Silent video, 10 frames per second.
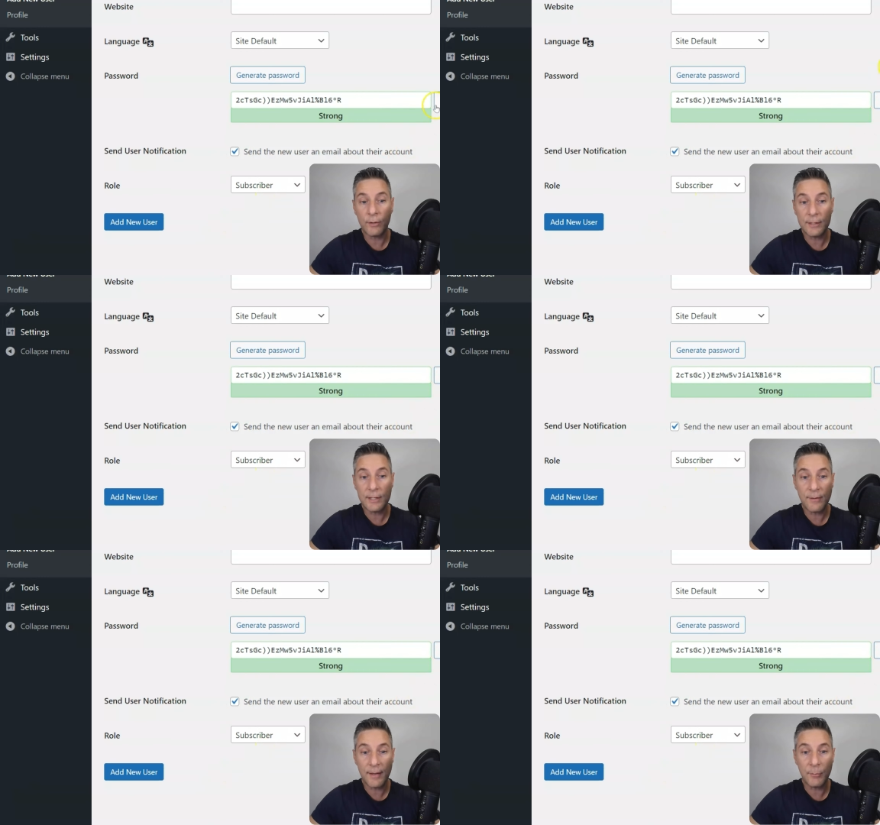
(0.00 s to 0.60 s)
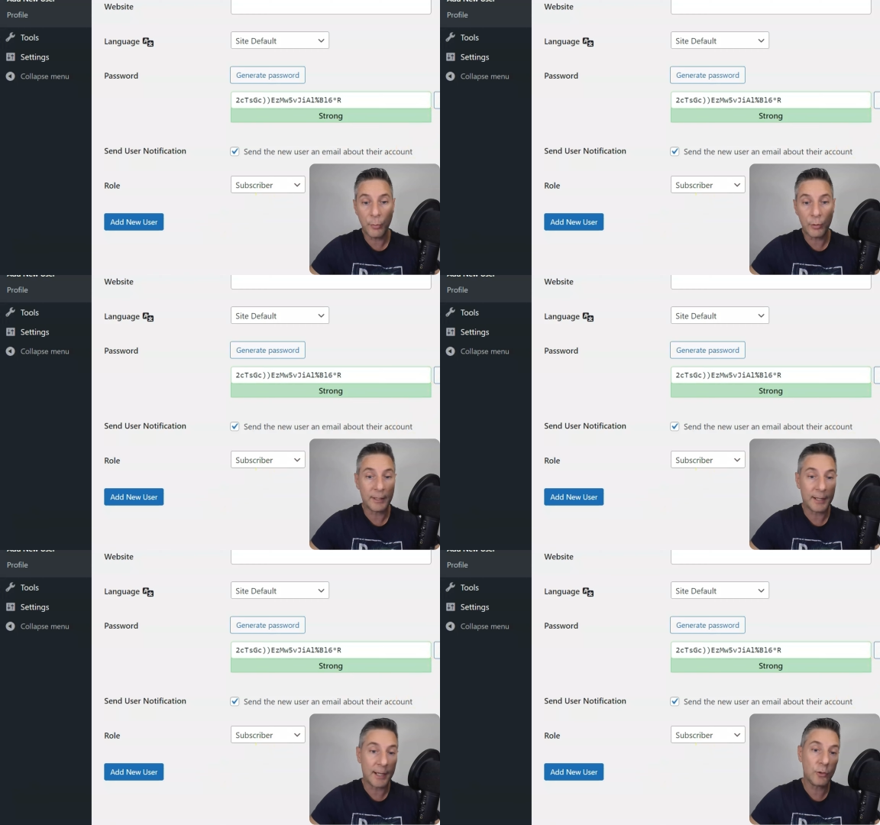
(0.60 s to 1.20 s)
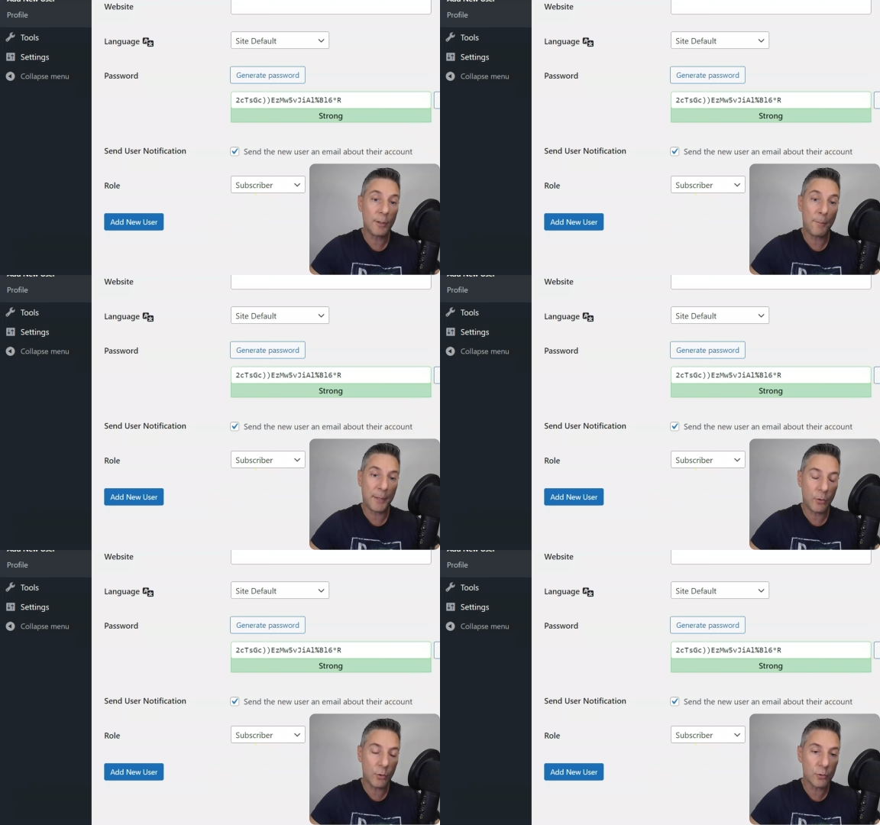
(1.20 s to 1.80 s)
This is very important actually,
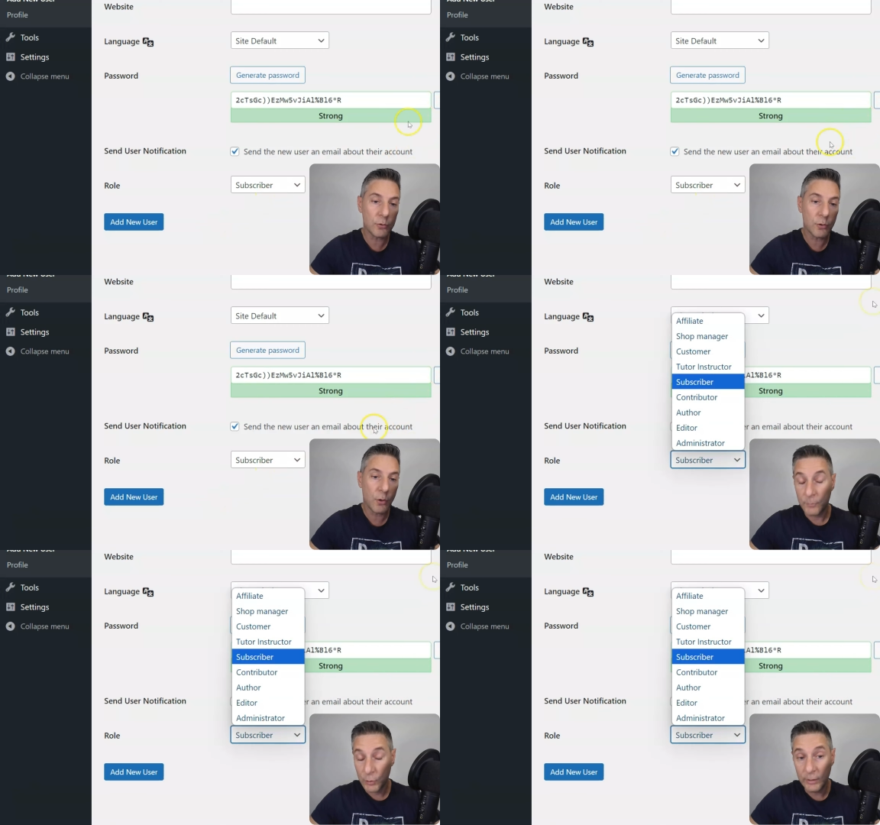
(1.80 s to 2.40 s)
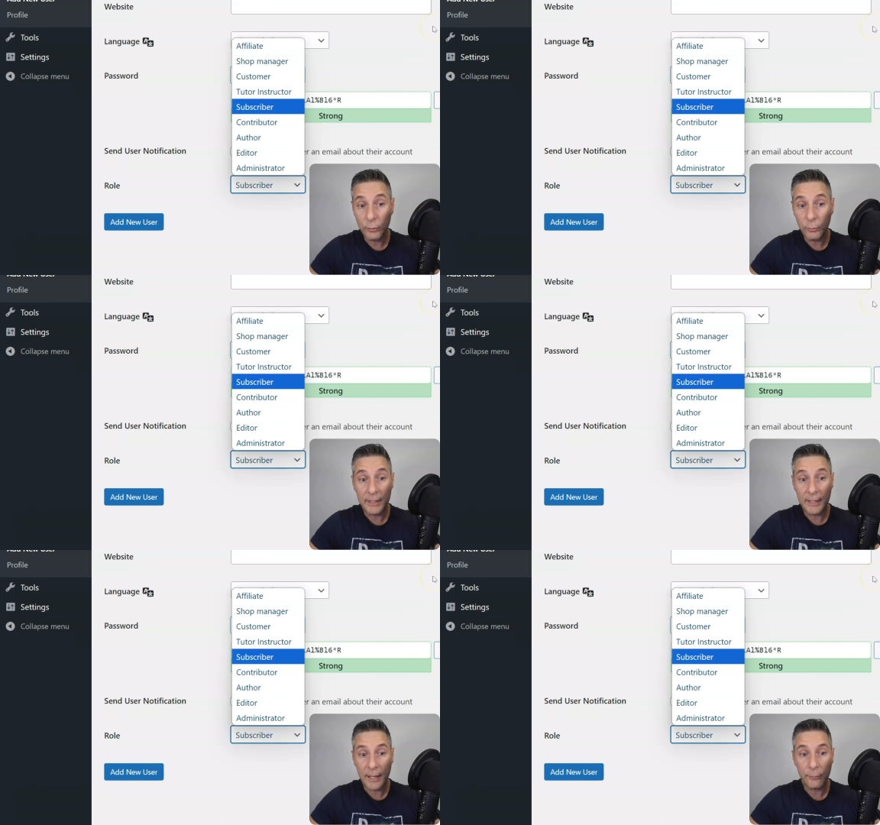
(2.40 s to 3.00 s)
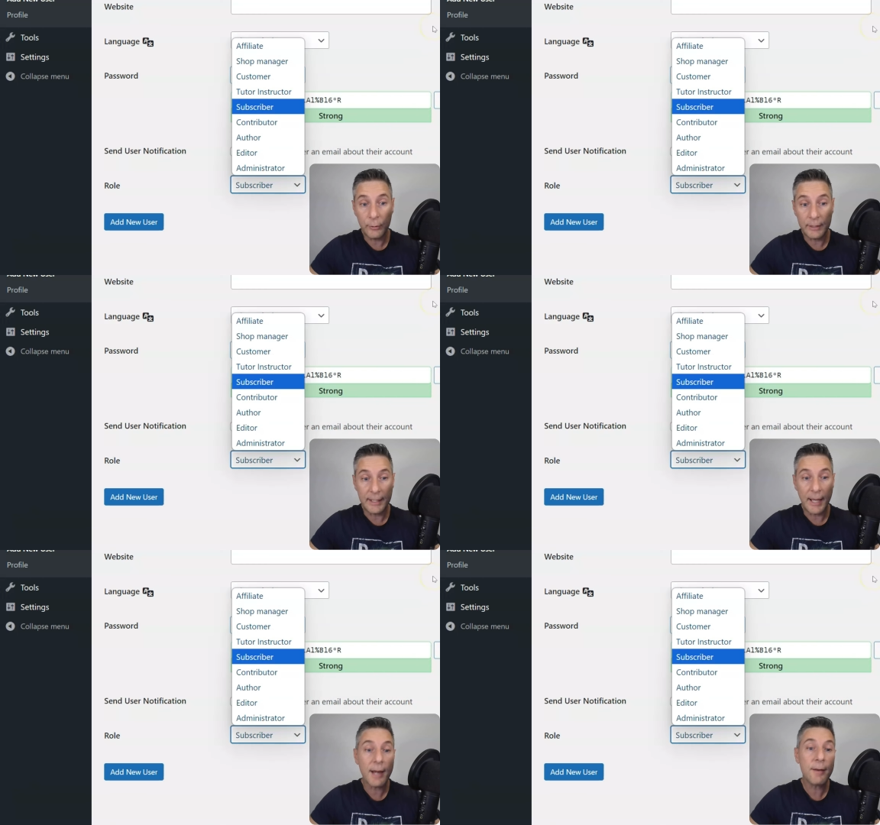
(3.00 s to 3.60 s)
because you need to be careful
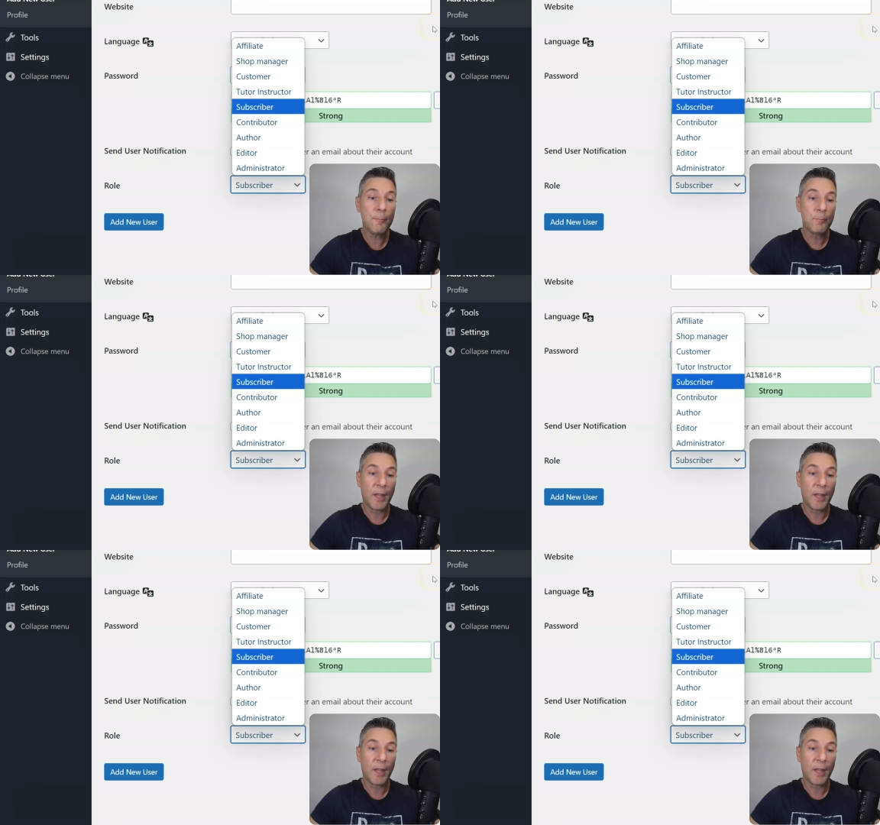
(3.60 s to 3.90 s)
here.